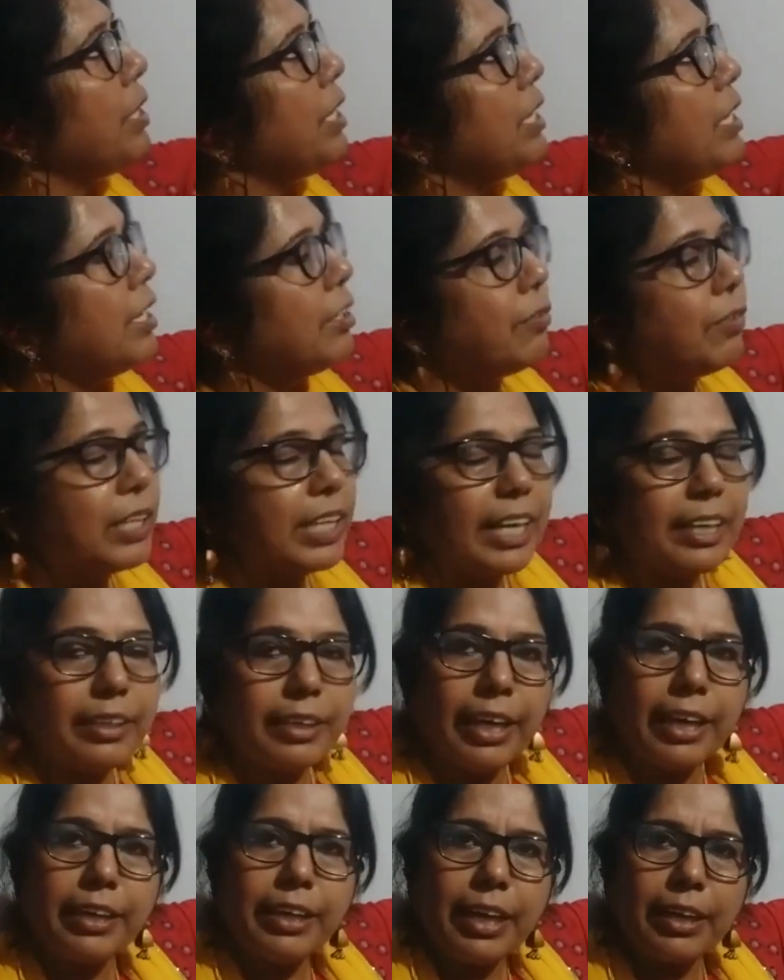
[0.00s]
Here we can
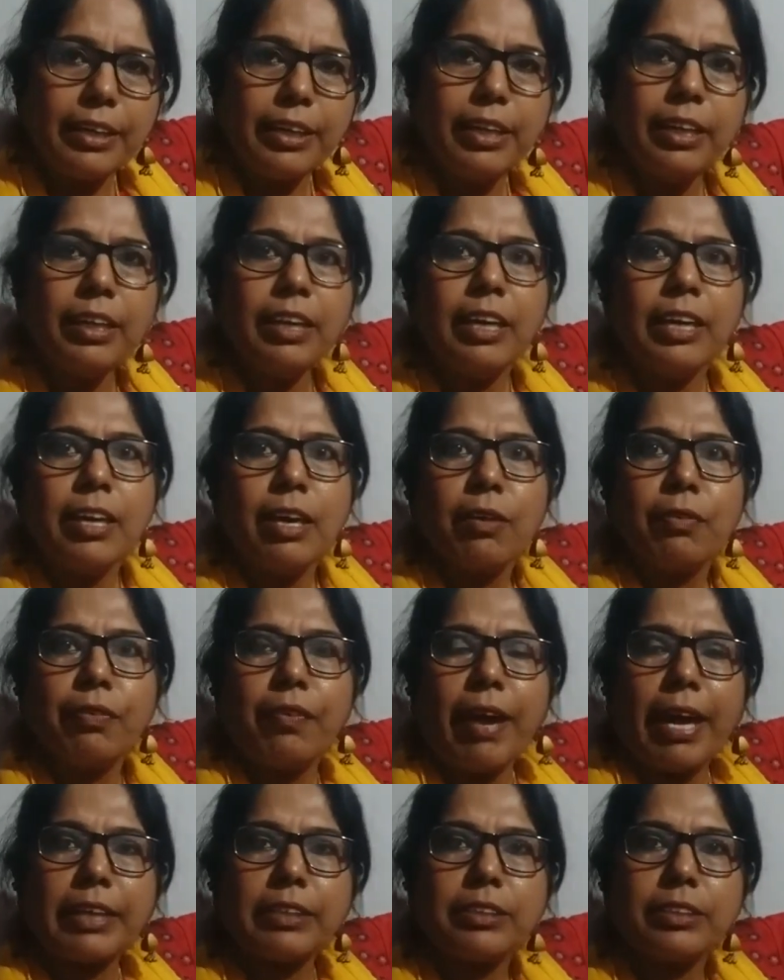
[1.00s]
take any
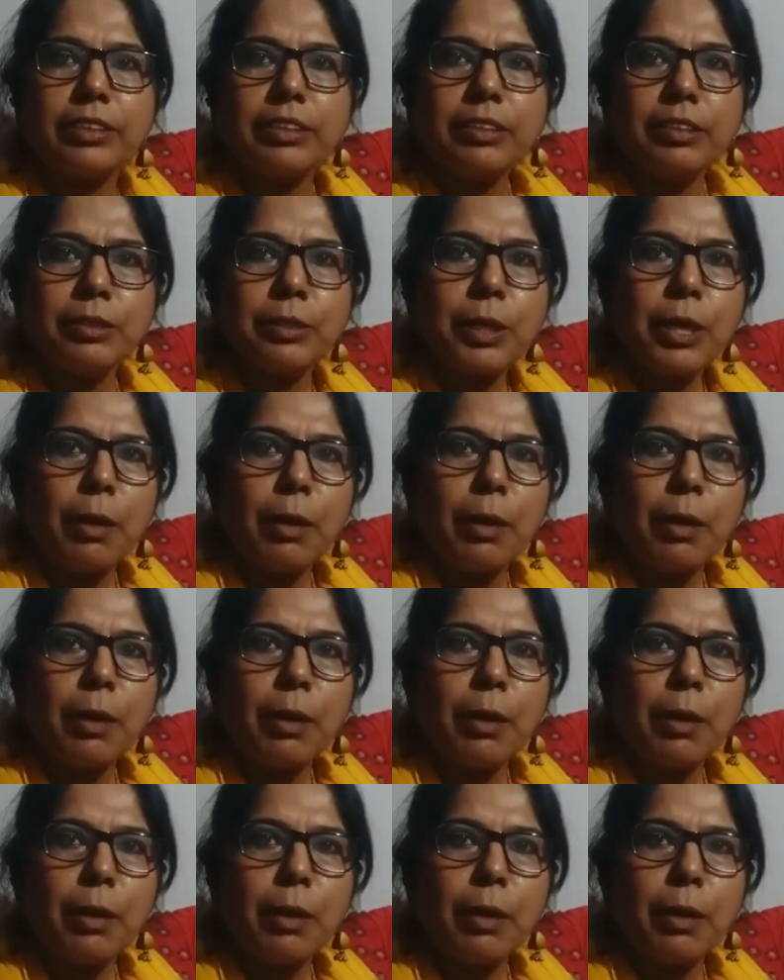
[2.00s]
factor.